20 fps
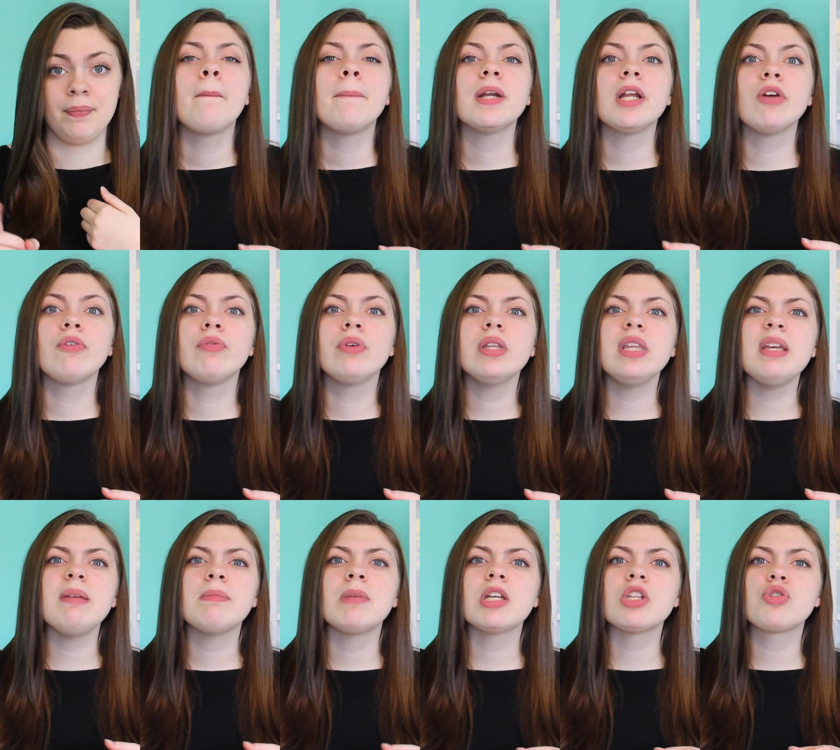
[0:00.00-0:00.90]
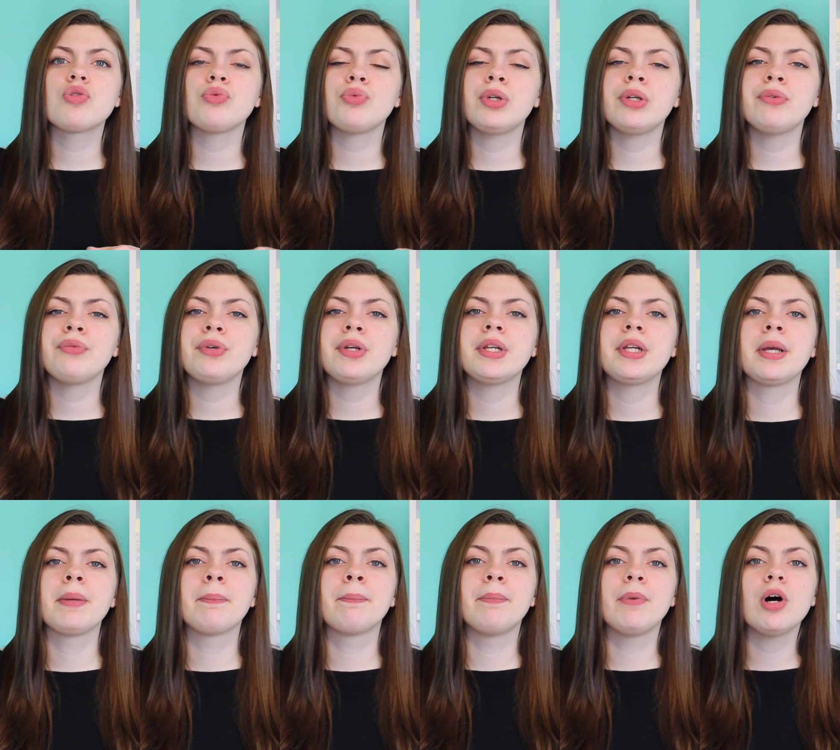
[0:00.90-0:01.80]
But I really miss
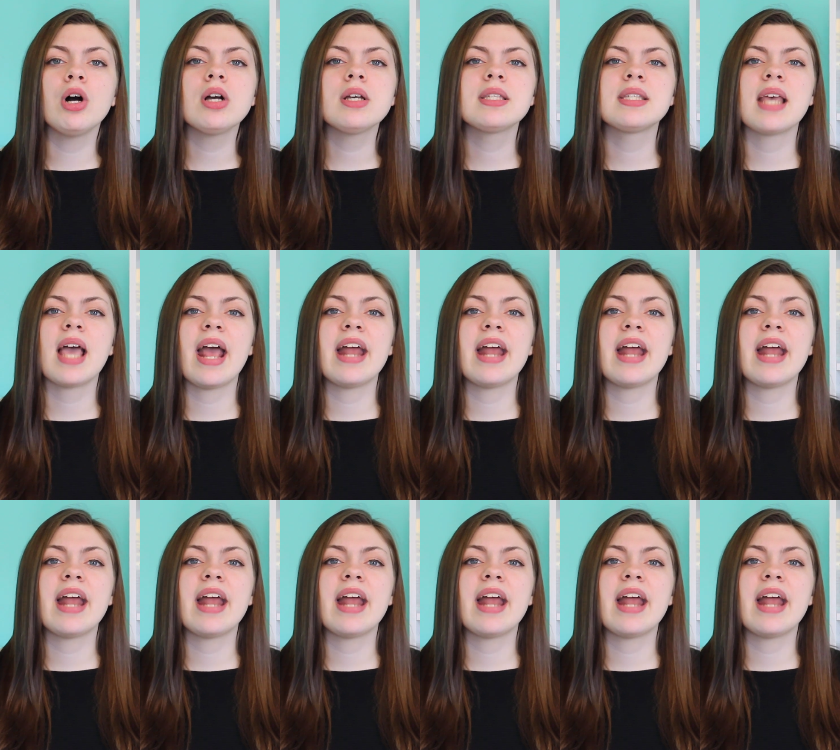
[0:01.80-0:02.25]
rereading books,